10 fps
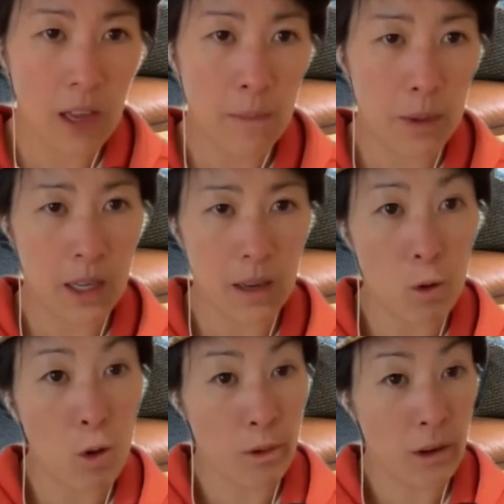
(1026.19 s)
and be
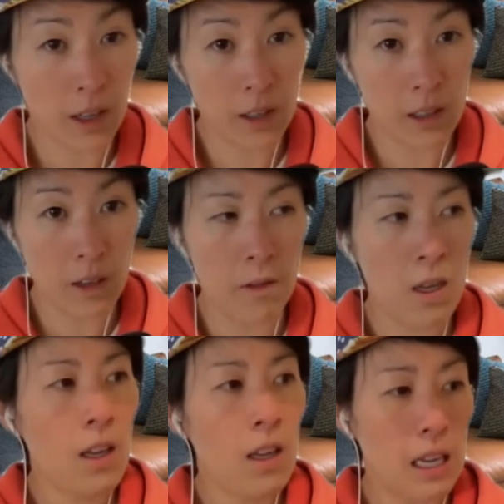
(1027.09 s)
more productive
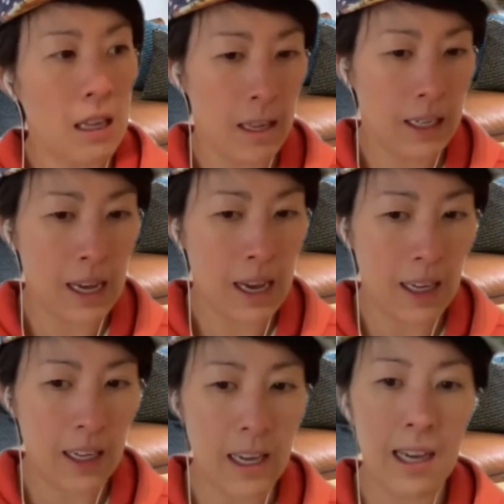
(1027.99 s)
in their
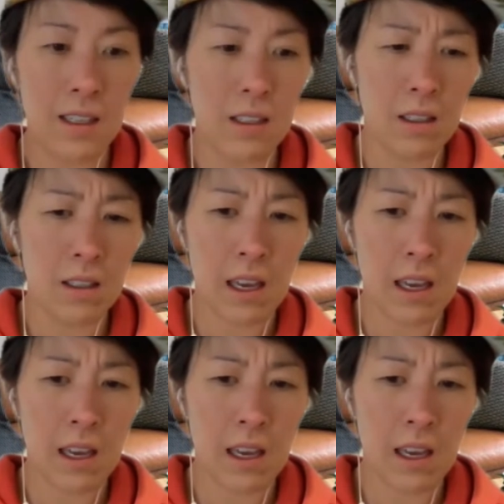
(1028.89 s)
day, and